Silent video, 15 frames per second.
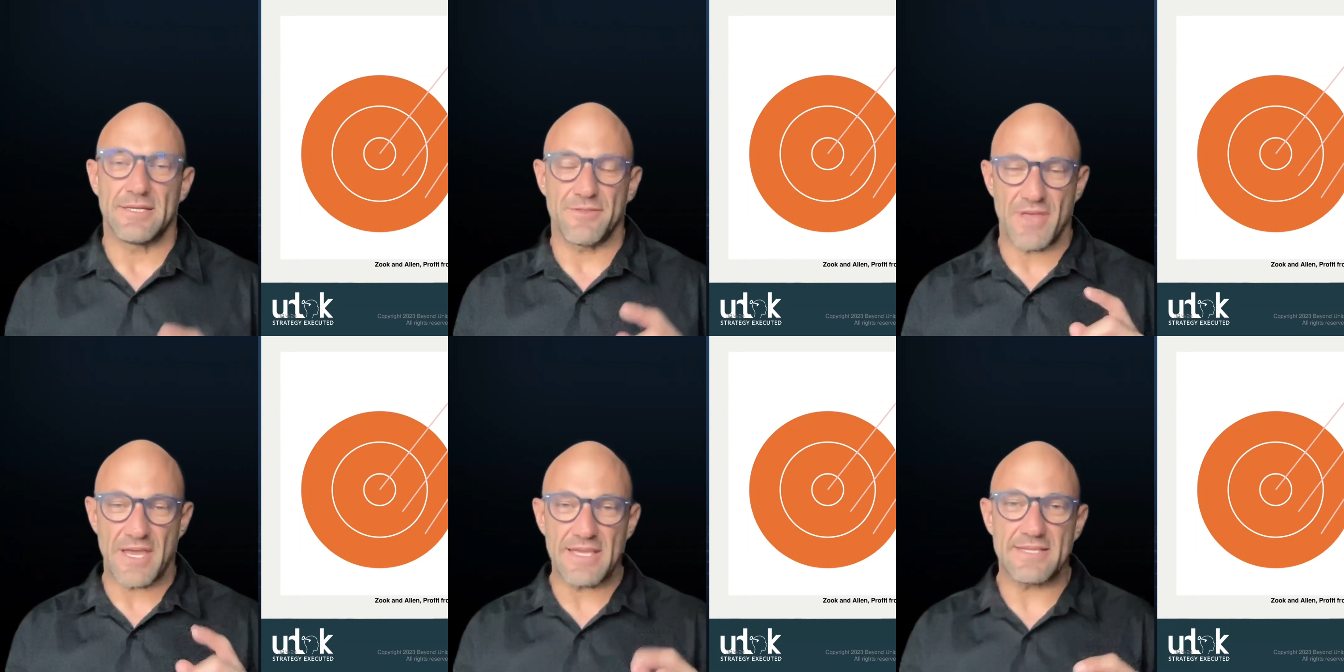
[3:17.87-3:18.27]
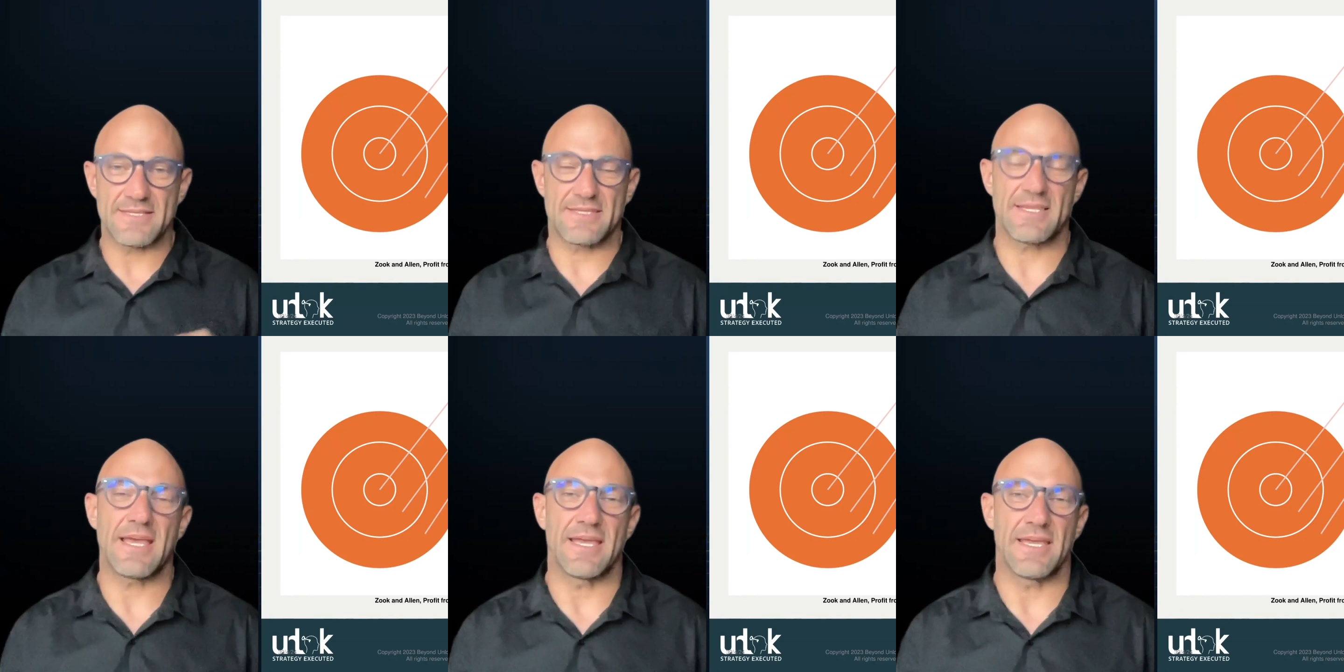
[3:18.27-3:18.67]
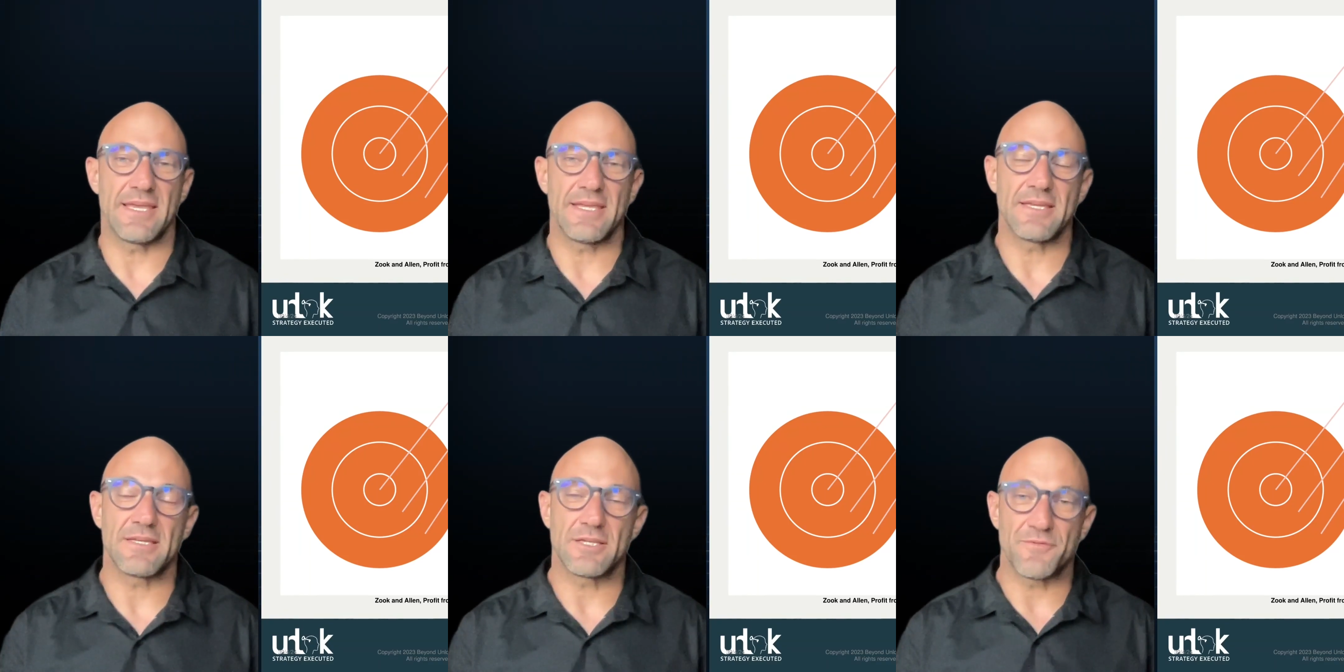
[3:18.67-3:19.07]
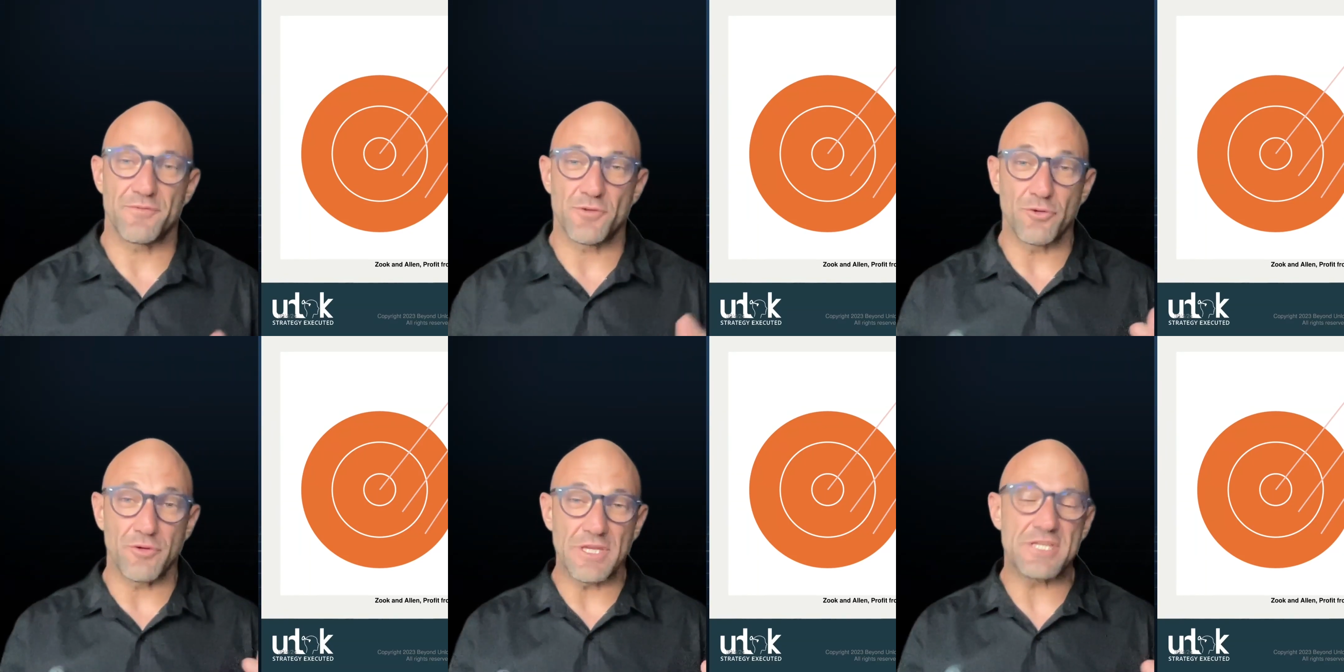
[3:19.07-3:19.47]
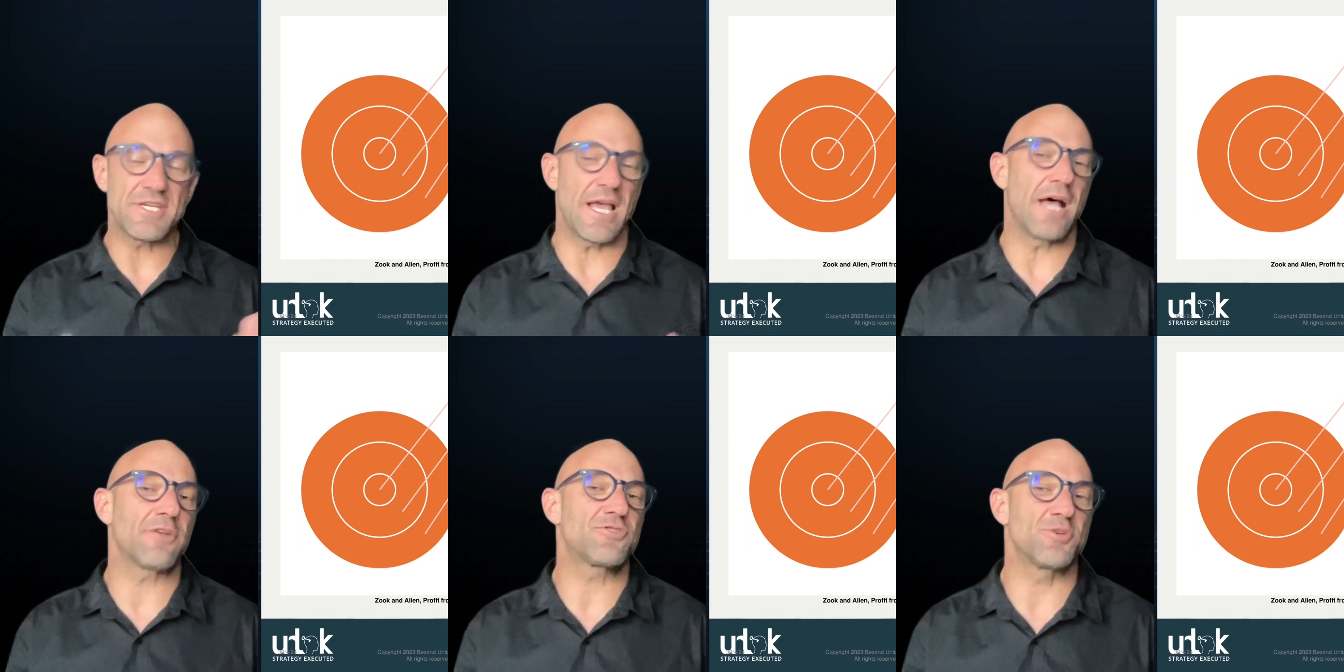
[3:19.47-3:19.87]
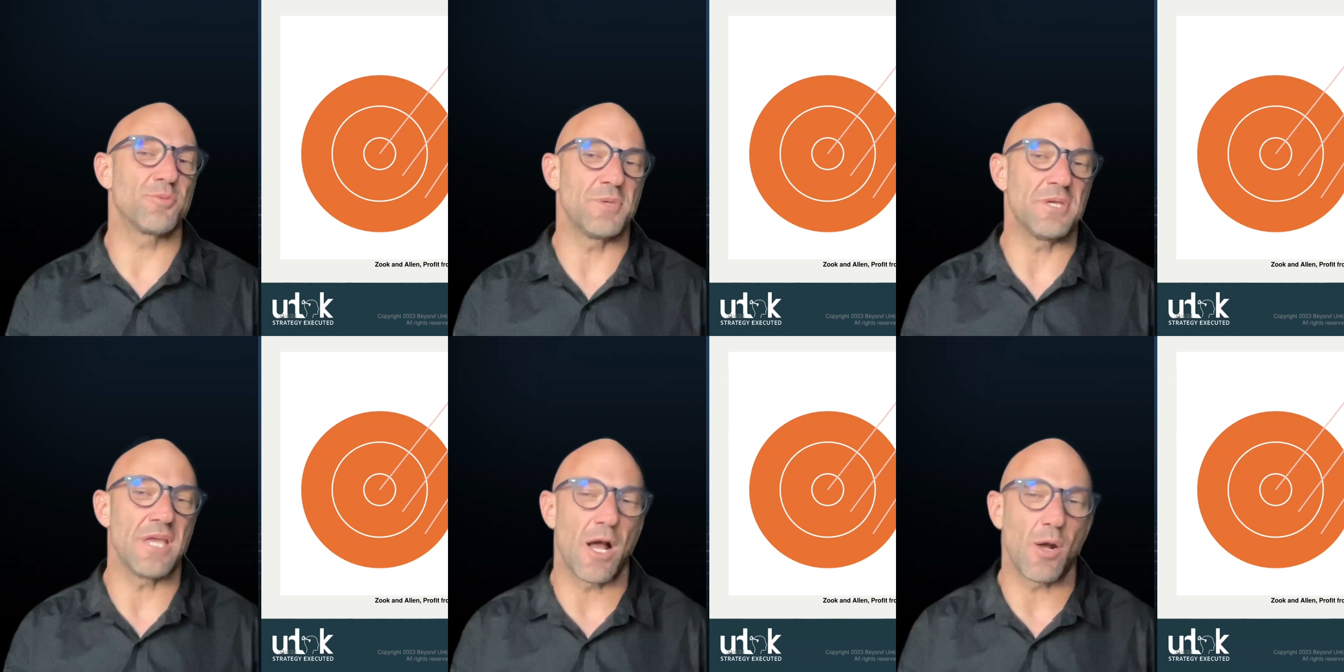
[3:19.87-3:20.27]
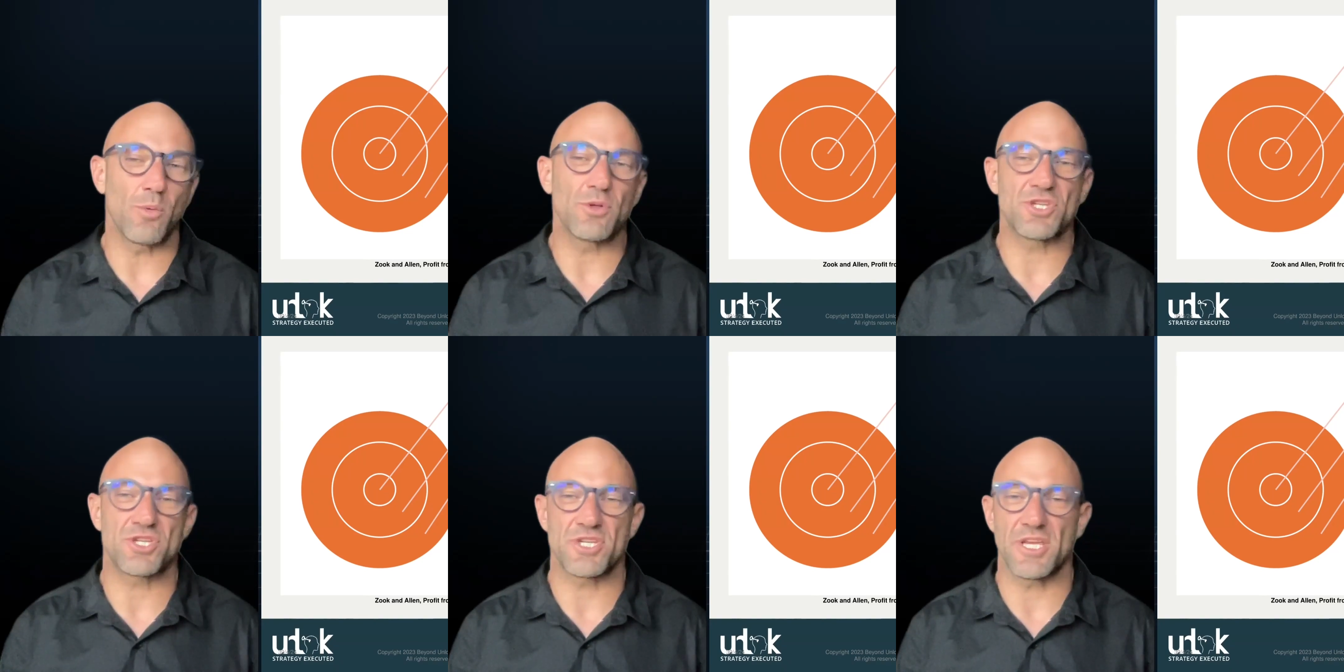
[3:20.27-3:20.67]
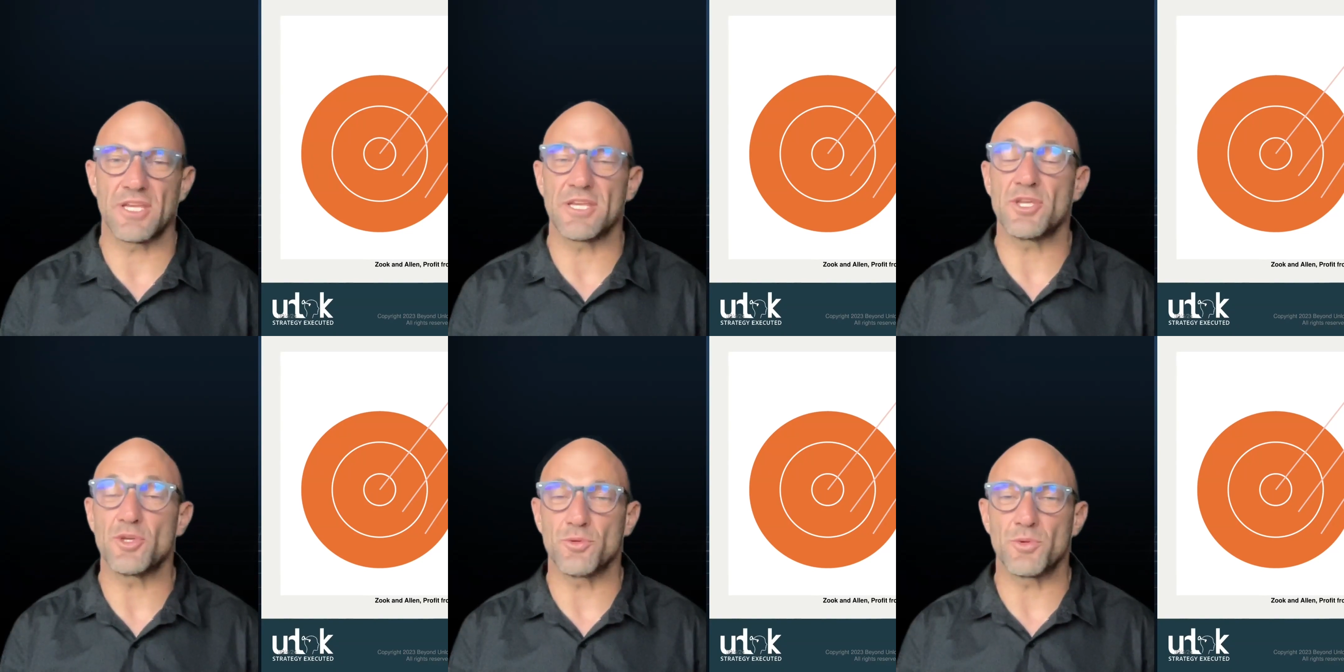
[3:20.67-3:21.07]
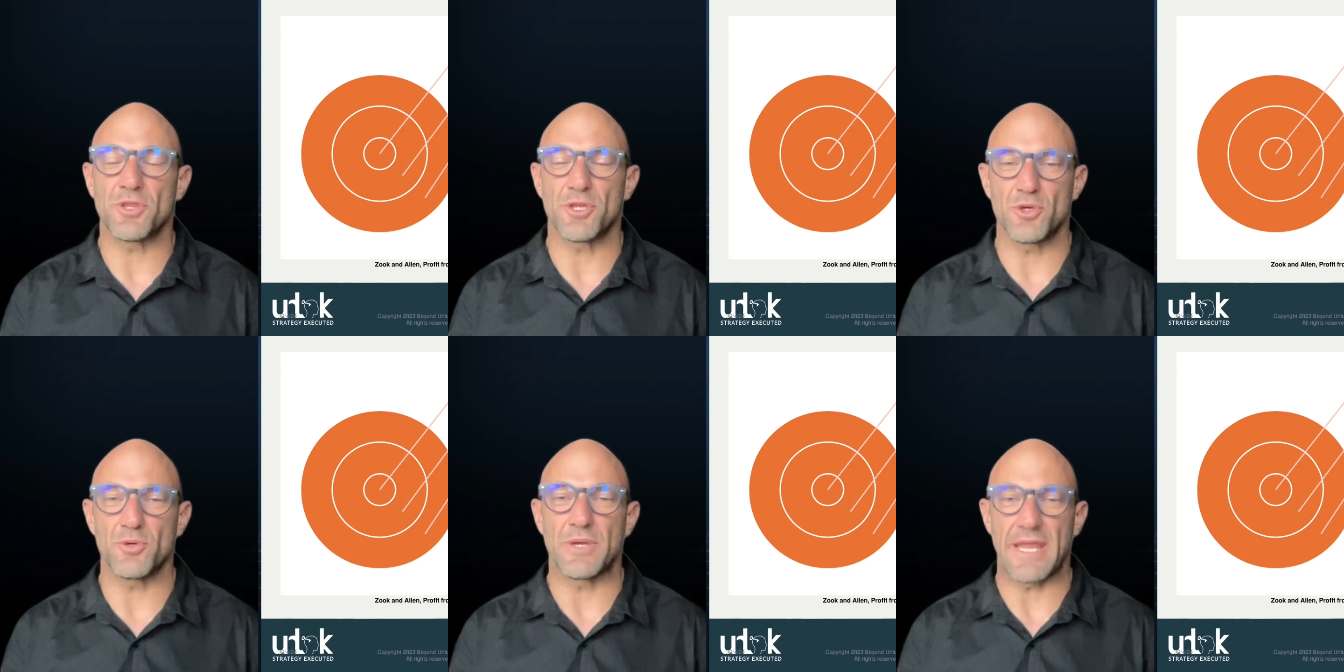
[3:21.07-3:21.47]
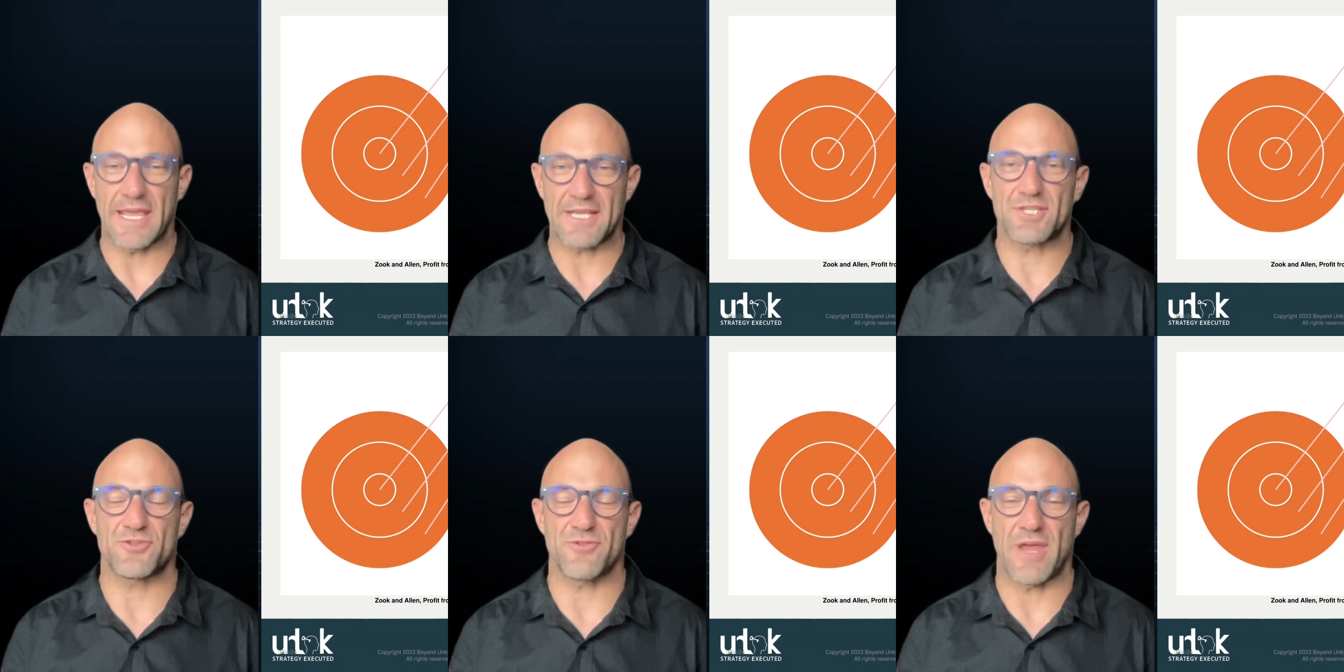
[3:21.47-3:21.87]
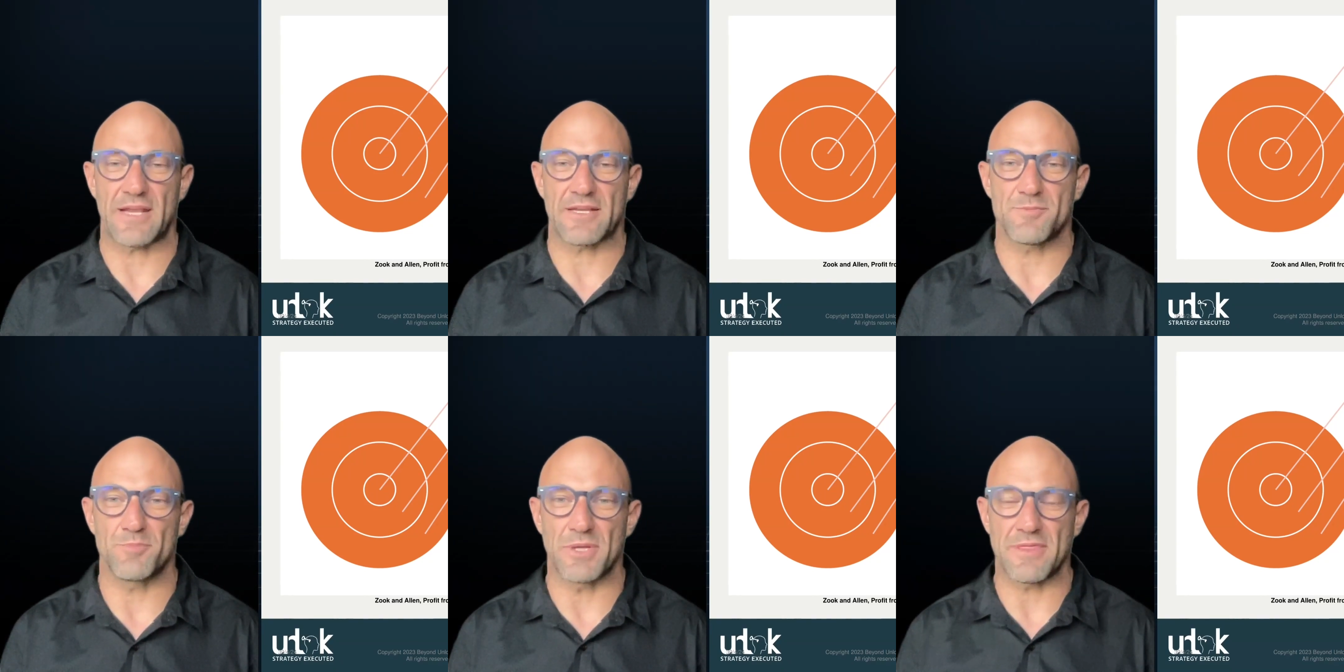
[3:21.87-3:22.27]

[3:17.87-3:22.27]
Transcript: And they say, and if you reach out to me, I will share with you an extract,